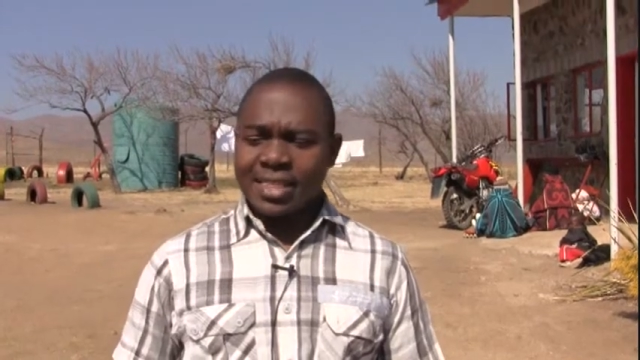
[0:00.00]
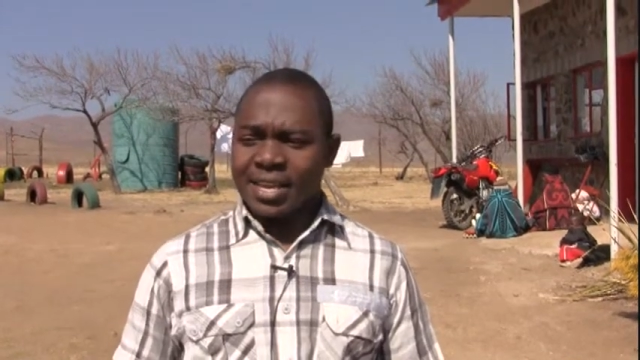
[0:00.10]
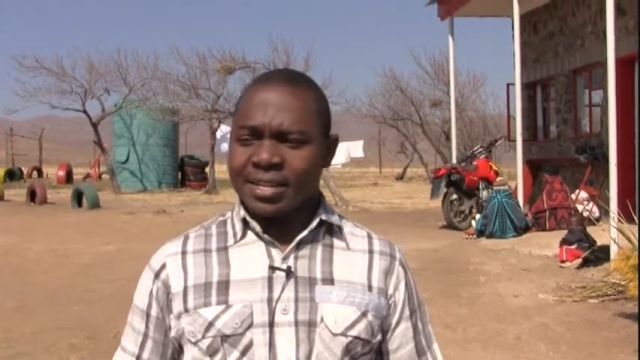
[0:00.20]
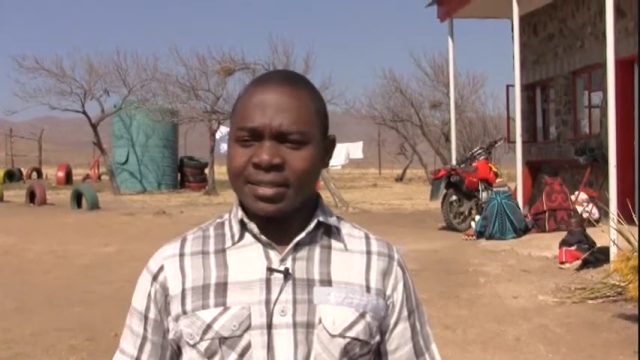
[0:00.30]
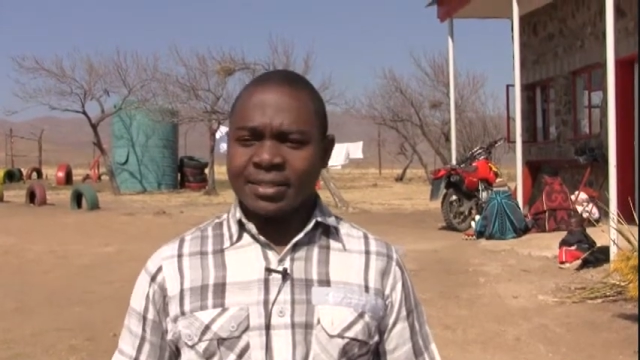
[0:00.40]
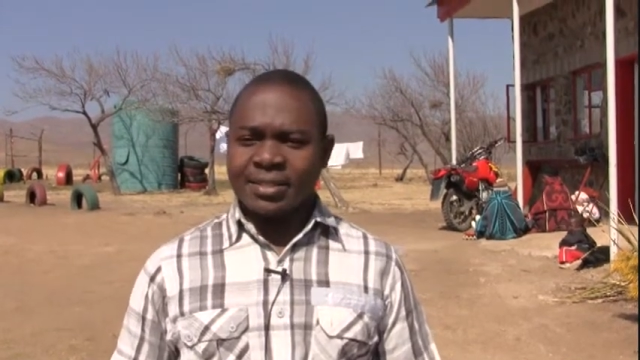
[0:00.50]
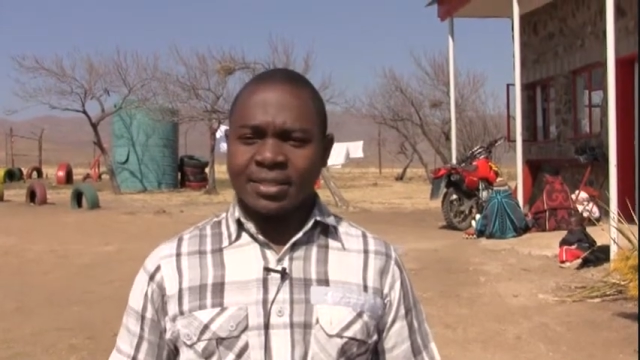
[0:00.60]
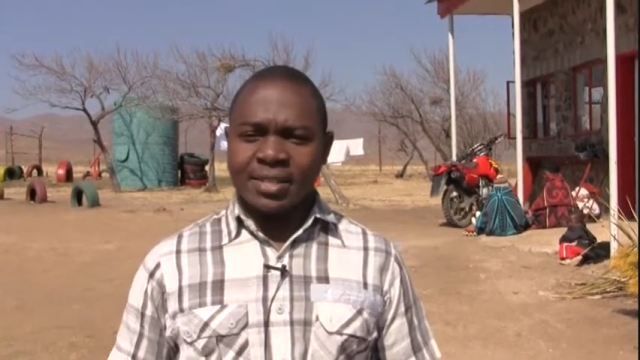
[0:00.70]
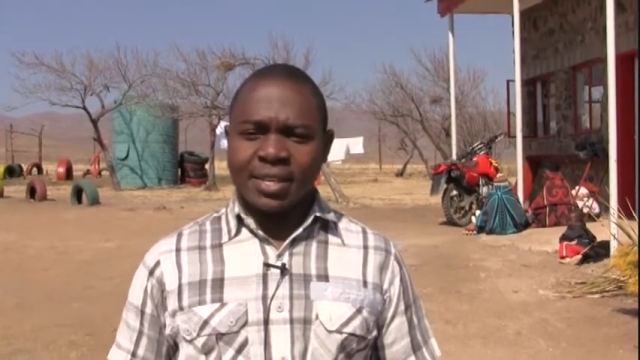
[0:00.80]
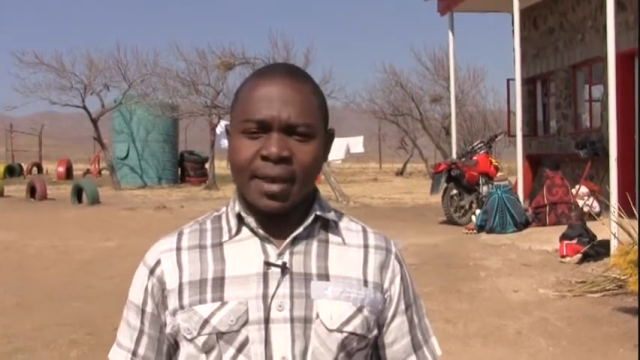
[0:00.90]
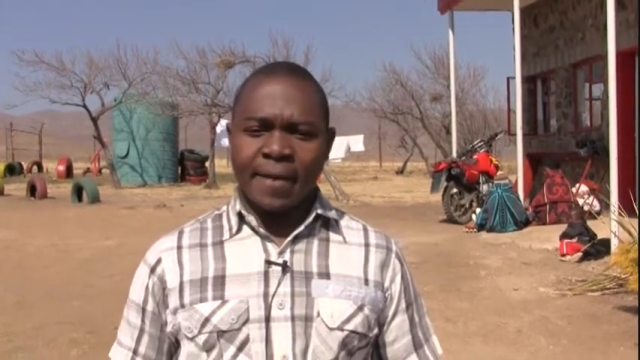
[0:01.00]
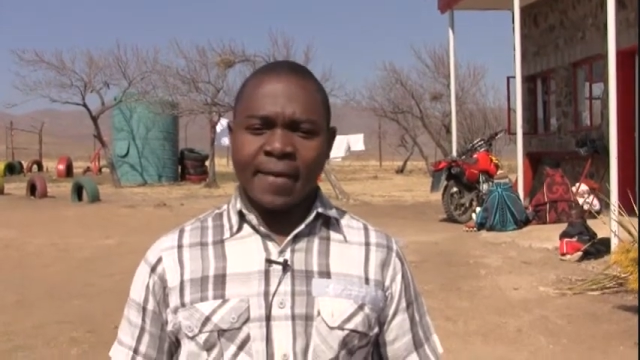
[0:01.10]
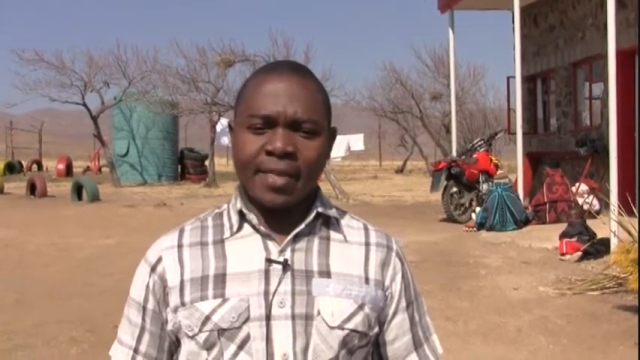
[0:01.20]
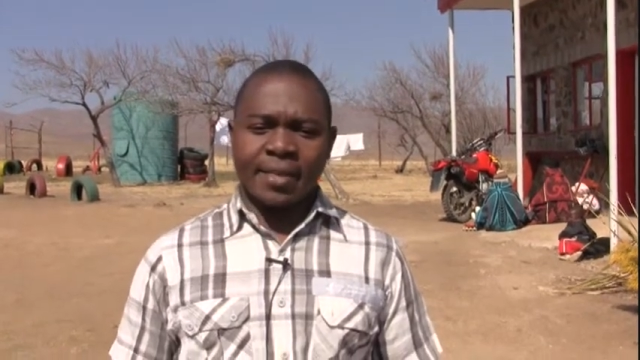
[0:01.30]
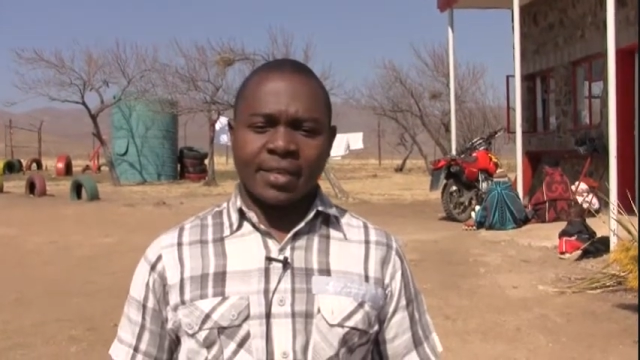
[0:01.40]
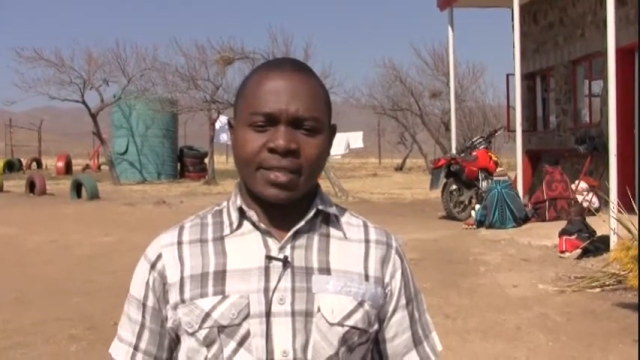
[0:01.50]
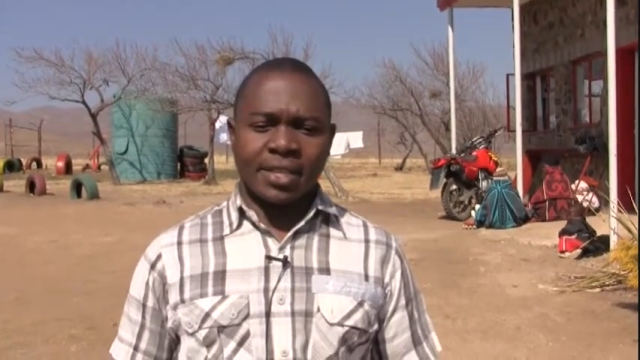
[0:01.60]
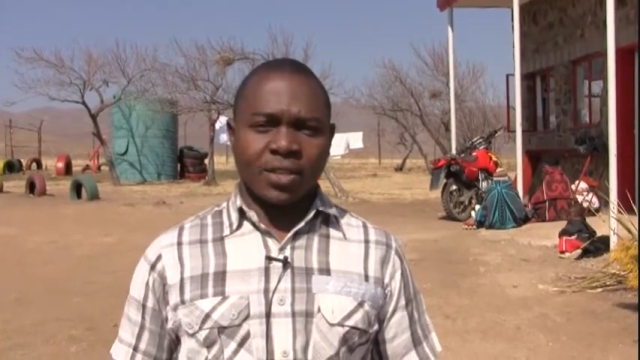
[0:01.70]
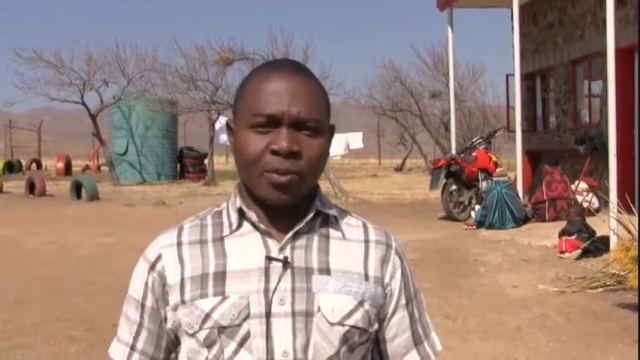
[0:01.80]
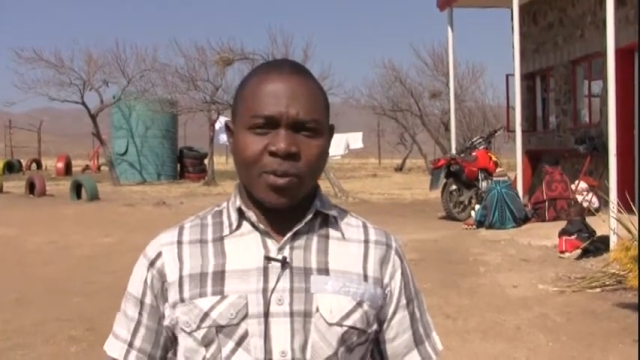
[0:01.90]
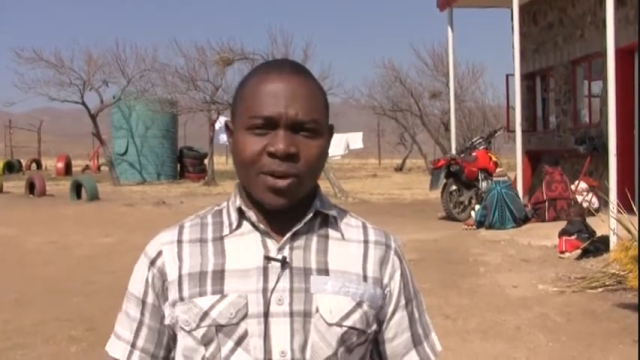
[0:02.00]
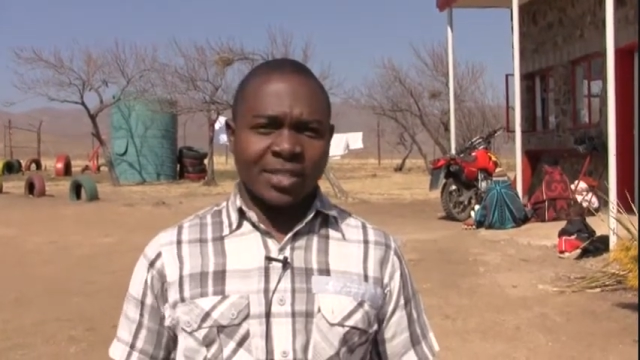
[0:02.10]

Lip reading: Then the normal